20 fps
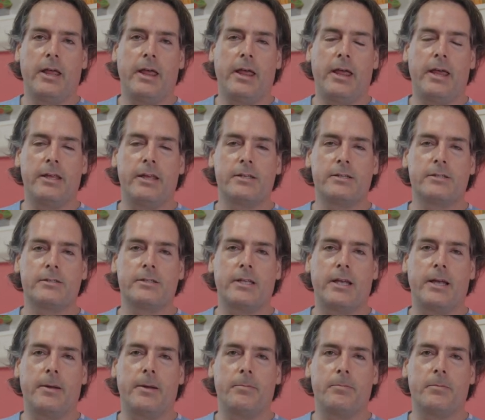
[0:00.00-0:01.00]
as
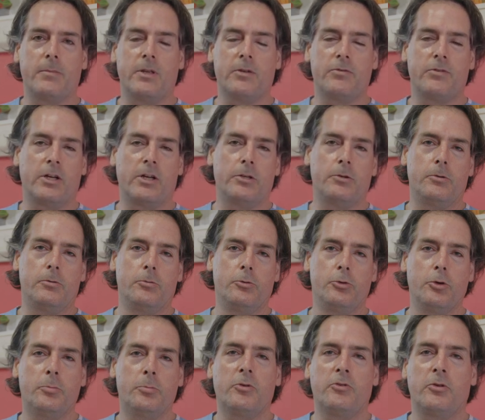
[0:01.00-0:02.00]
um, if I
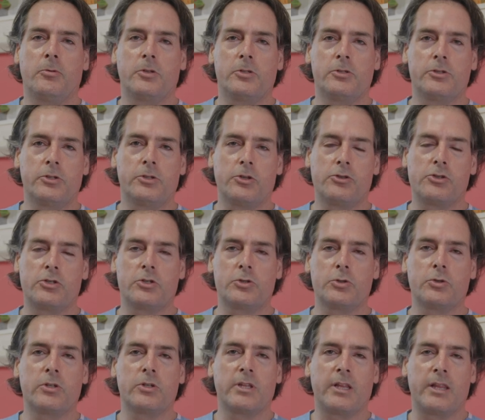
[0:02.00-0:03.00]
do perform the surgery
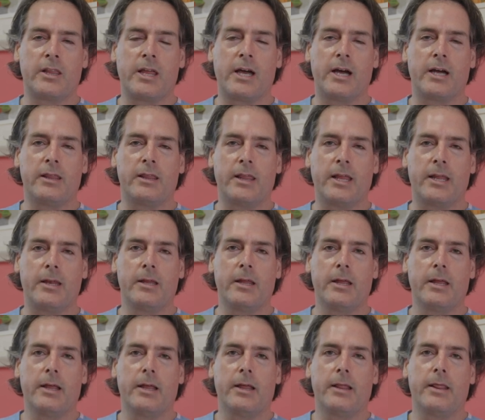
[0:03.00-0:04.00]
sooner than that, then
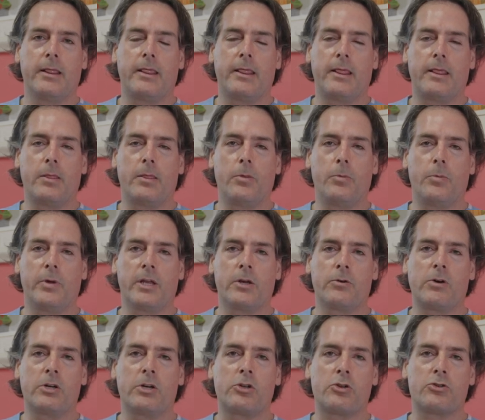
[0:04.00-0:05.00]
we
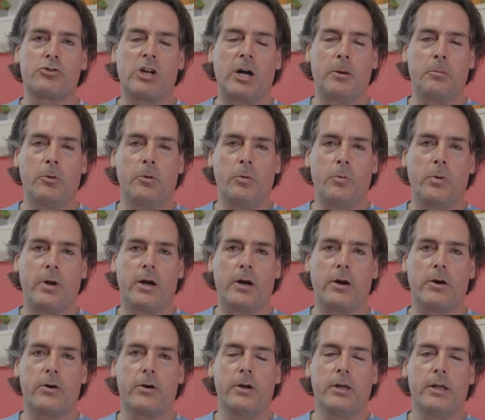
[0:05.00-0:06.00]
can run into trouble
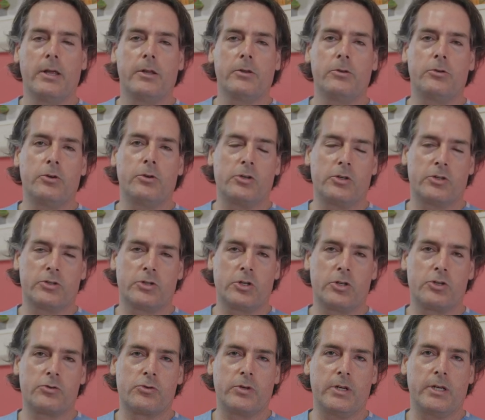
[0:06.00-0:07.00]
where during the
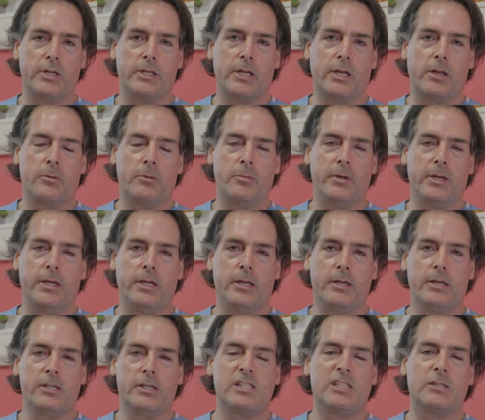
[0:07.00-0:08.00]
surgery, there'll be
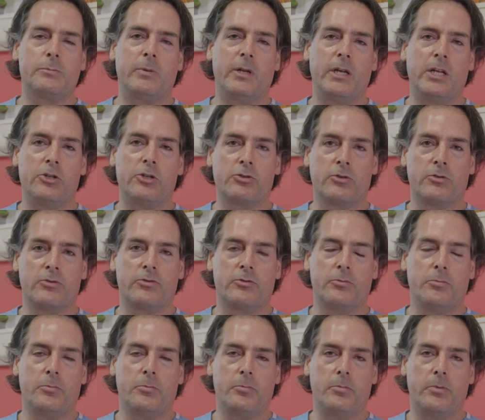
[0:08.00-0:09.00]
spillage of
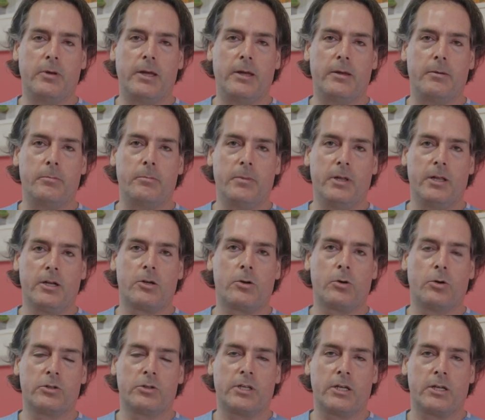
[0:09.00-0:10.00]
uh, milk
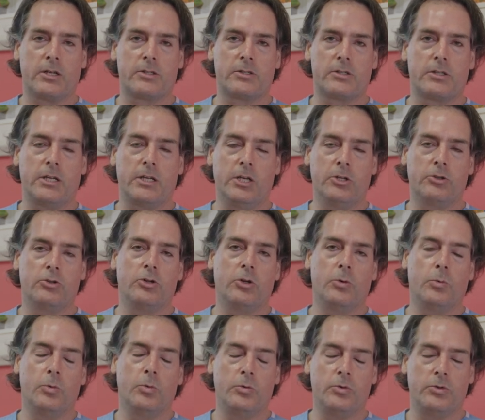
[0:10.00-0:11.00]
contents into
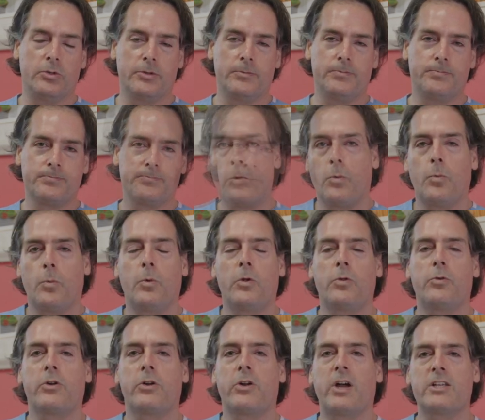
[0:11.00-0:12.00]
the wound.
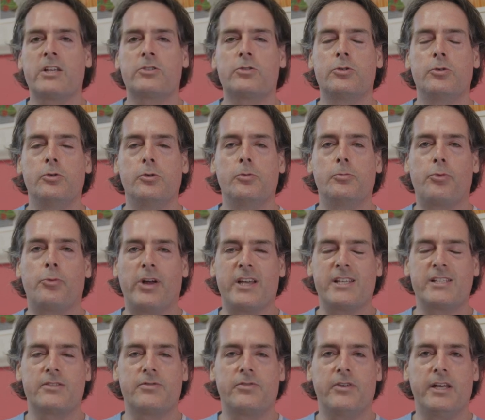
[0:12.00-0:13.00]
With regards to
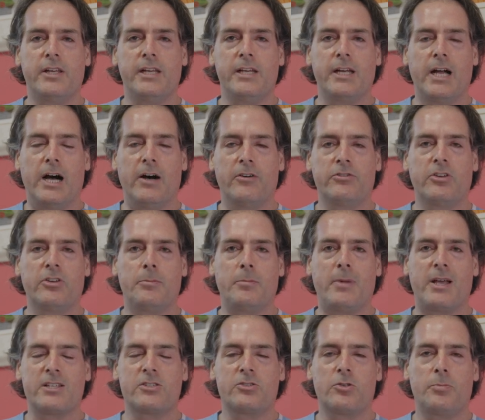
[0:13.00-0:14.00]
breastfeeding after
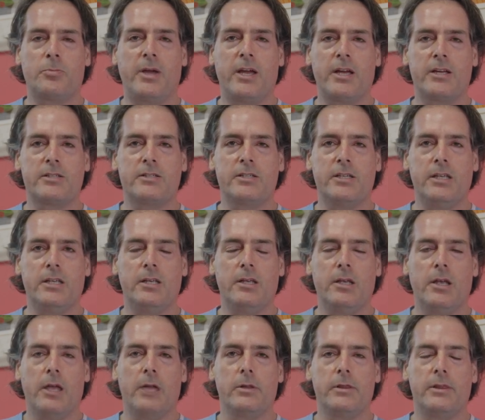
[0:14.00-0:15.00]
mastopexy,
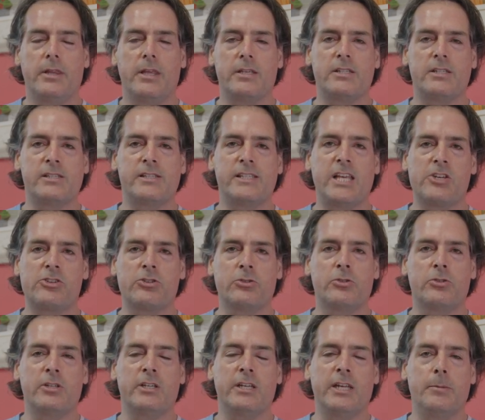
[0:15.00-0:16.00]
the sensation
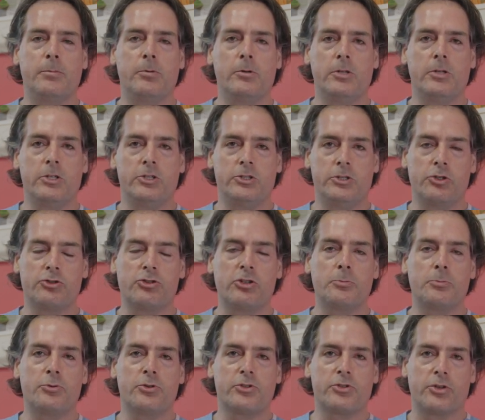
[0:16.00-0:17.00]
to the nipple is
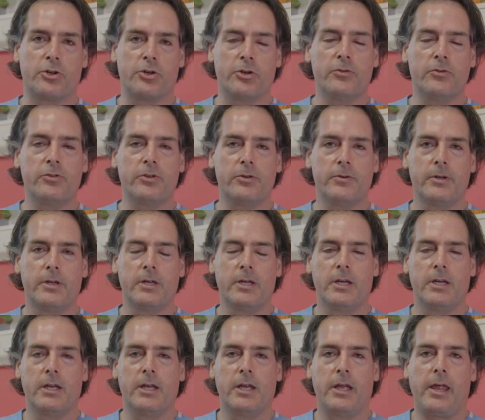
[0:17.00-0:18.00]
usually preserved,
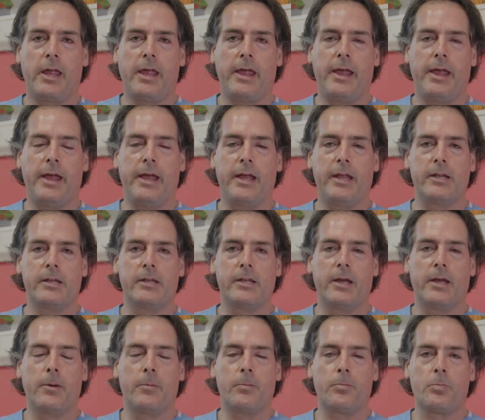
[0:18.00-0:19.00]
and
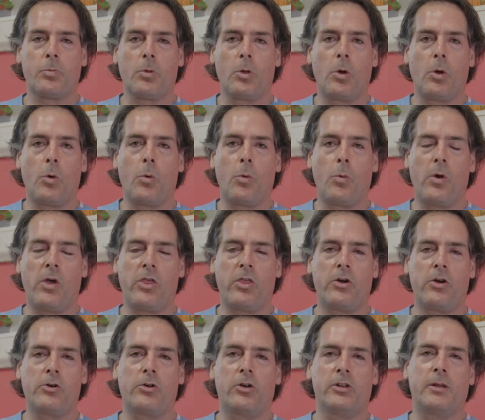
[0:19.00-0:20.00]
um,
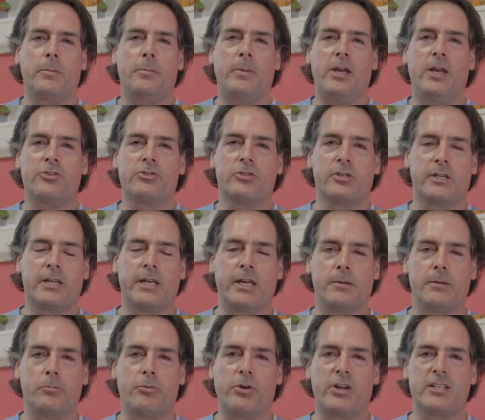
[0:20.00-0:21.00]
whether or not the patient
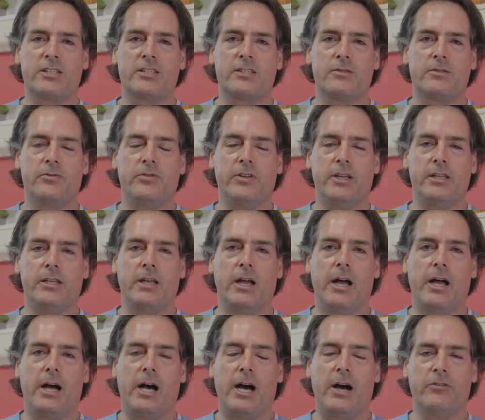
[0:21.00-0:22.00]
can breastfeed
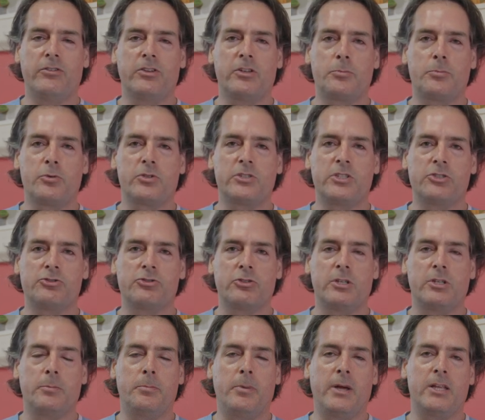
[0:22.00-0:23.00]
after the procedure
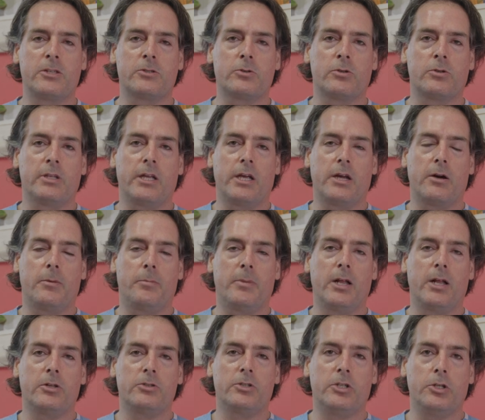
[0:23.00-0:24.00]
depends on their
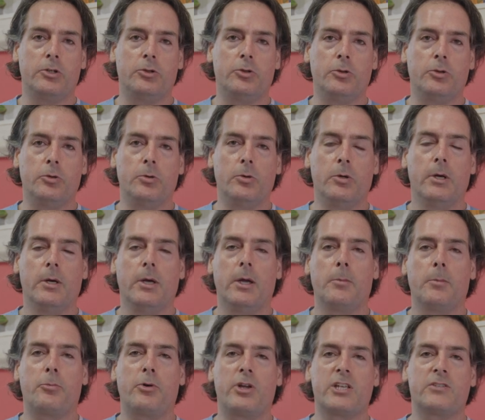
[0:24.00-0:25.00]
ability to
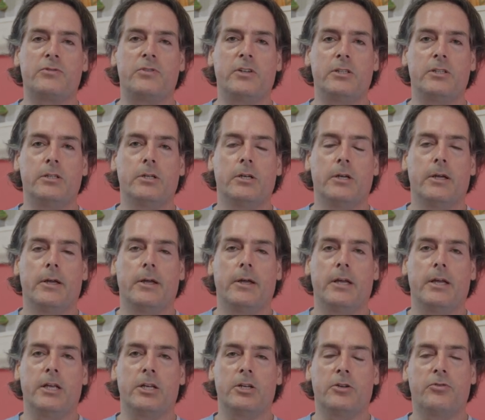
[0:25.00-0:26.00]
breastfeed
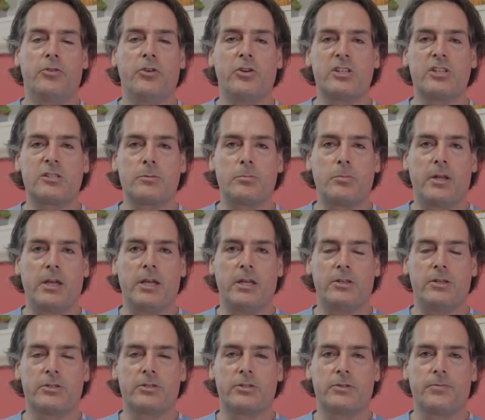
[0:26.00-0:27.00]
in the first
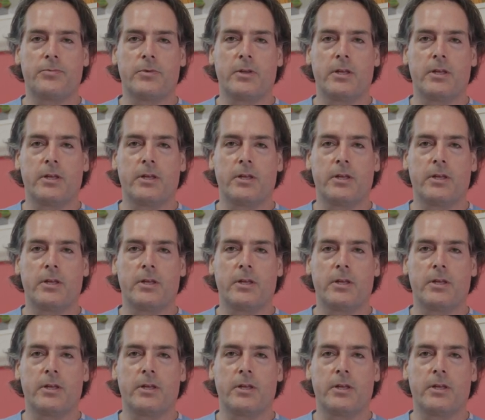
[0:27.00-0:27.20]
place,